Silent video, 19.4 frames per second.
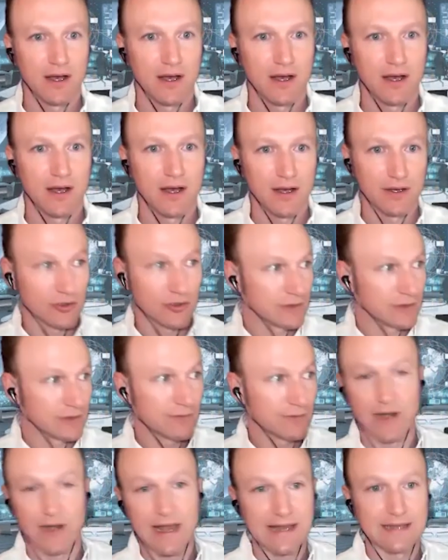Uh, good
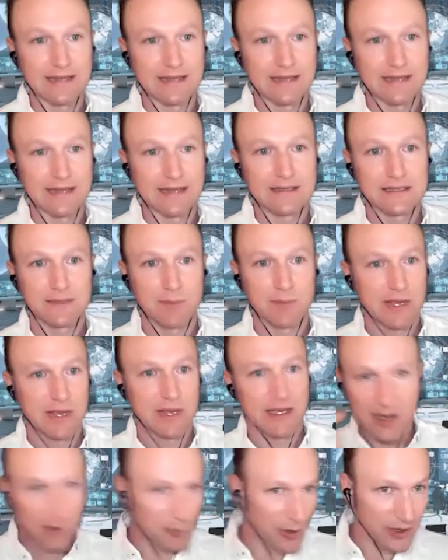friends
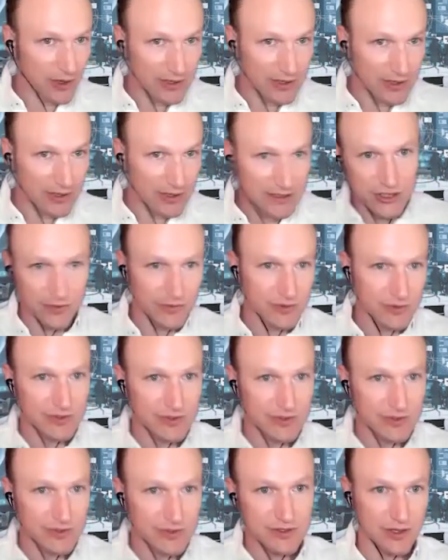pick up on each
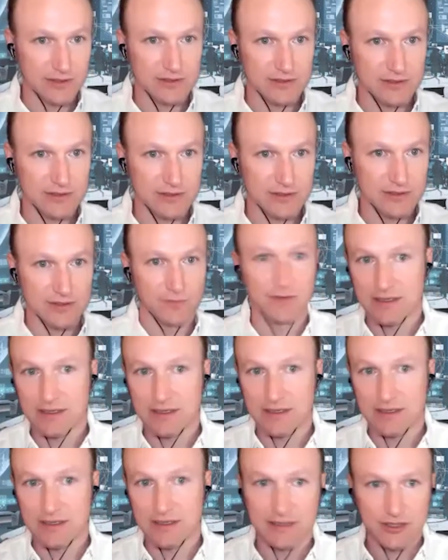other's thoughts,
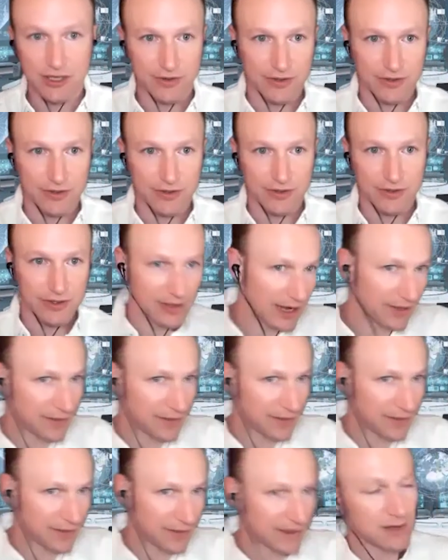feel each other,
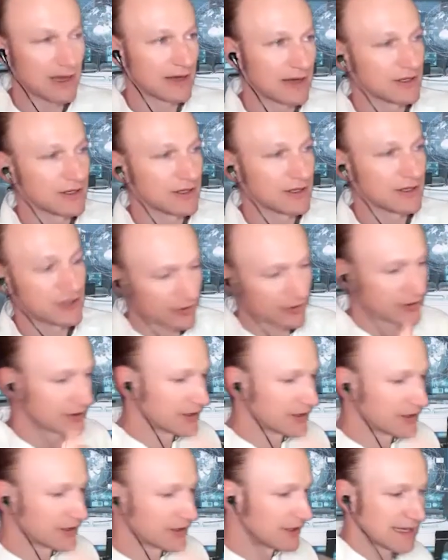think about each
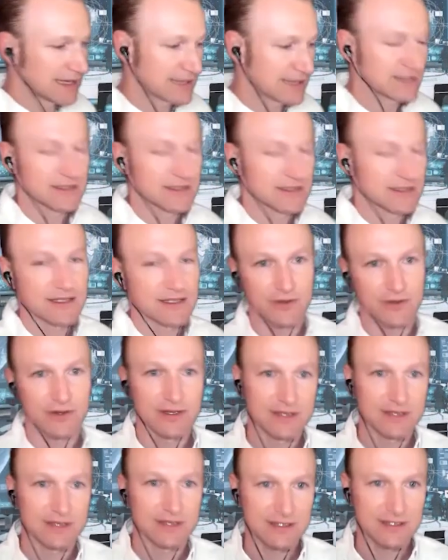other, text each
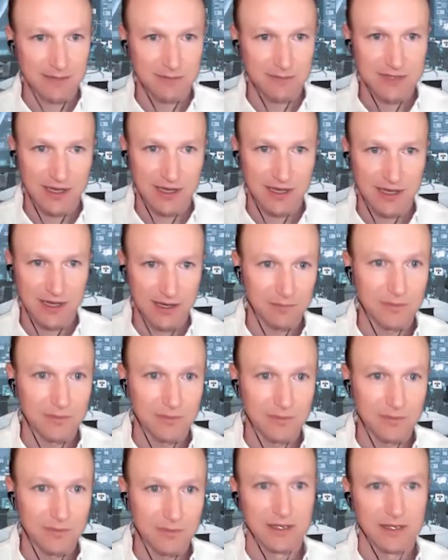other at the same
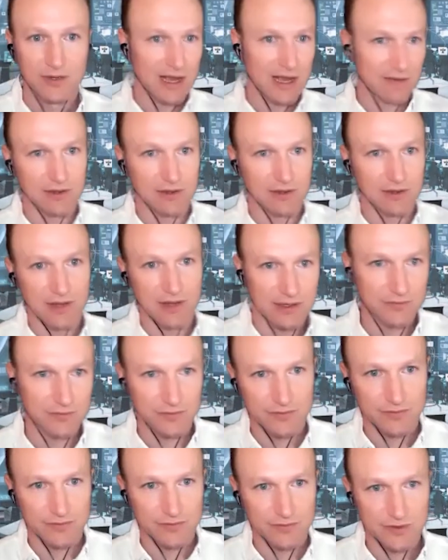time. We have a lot
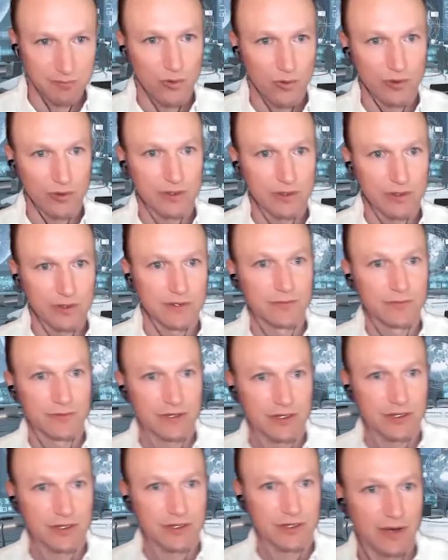of supportive,
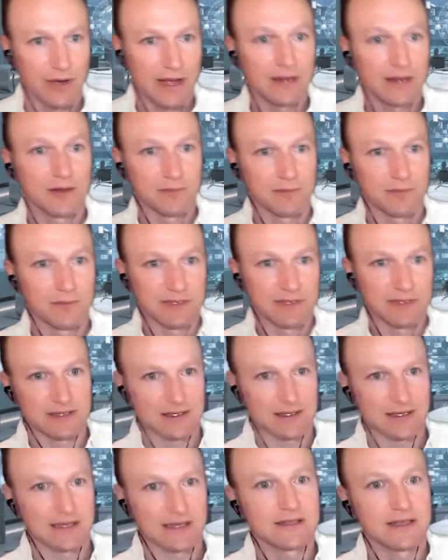you know, elements
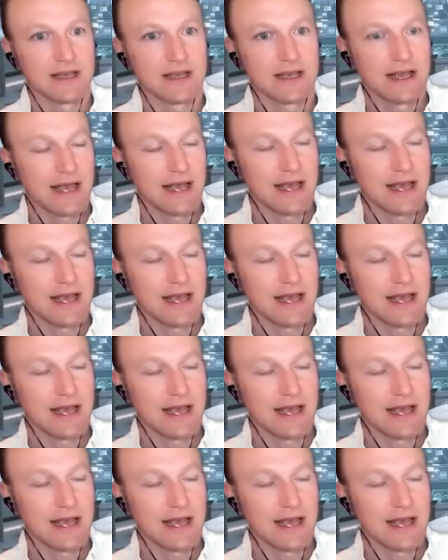to this.